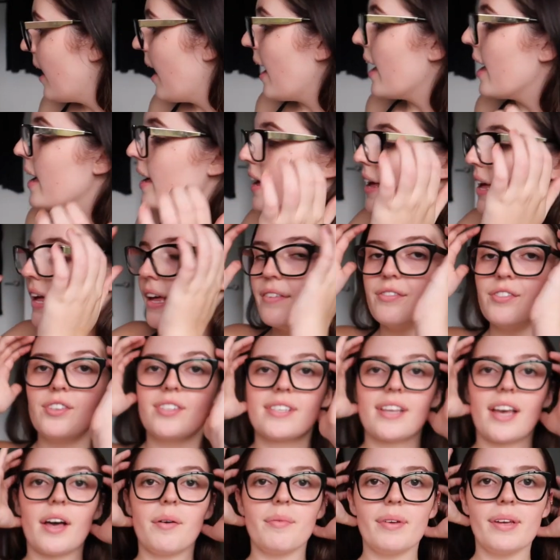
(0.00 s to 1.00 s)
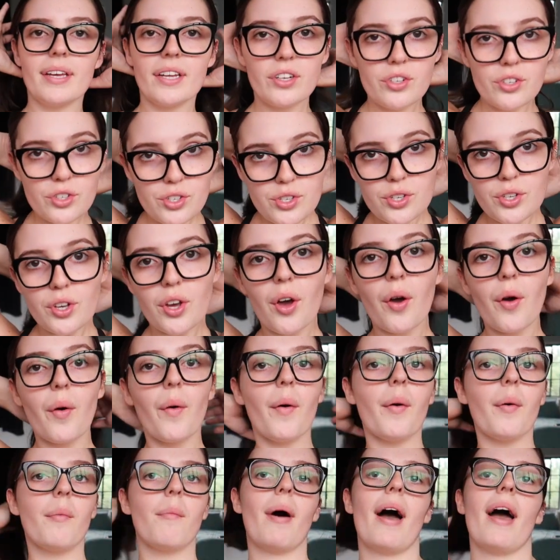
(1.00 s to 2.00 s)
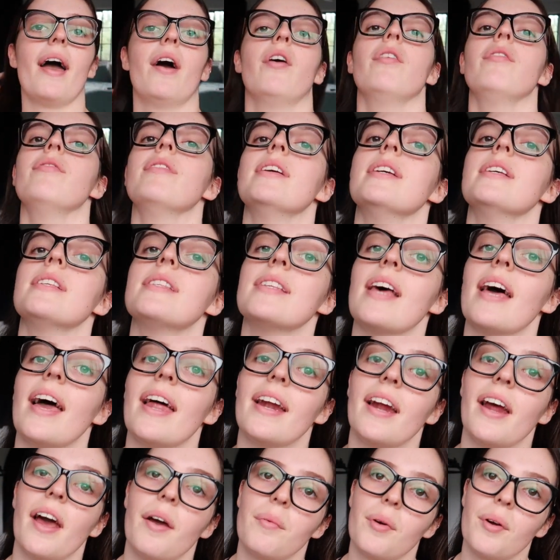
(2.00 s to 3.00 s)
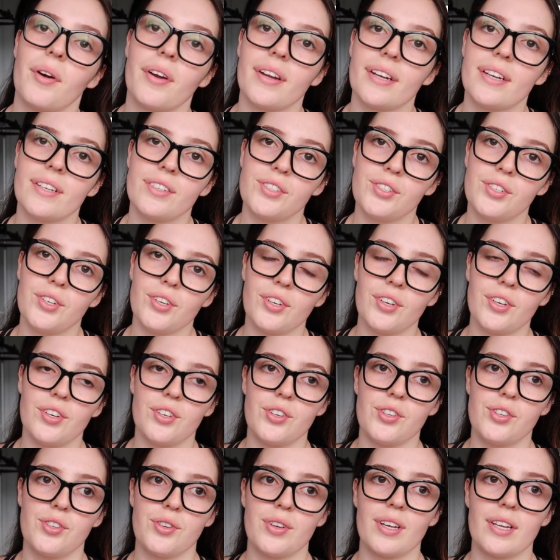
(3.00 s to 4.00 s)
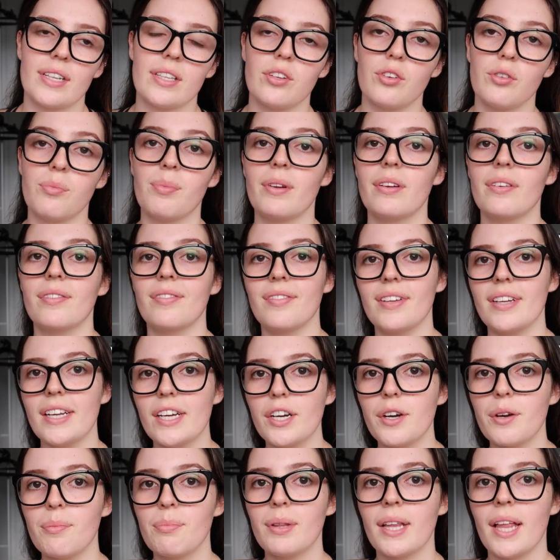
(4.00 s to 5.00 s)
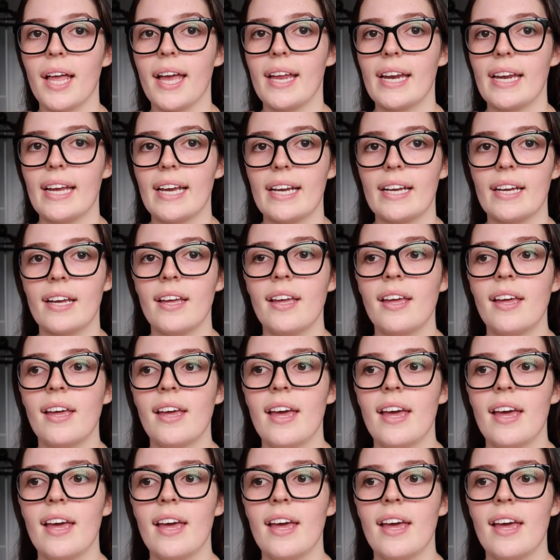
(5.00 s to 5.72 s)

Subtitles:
I have just come into my office and I'm going to do a little bit of video planning.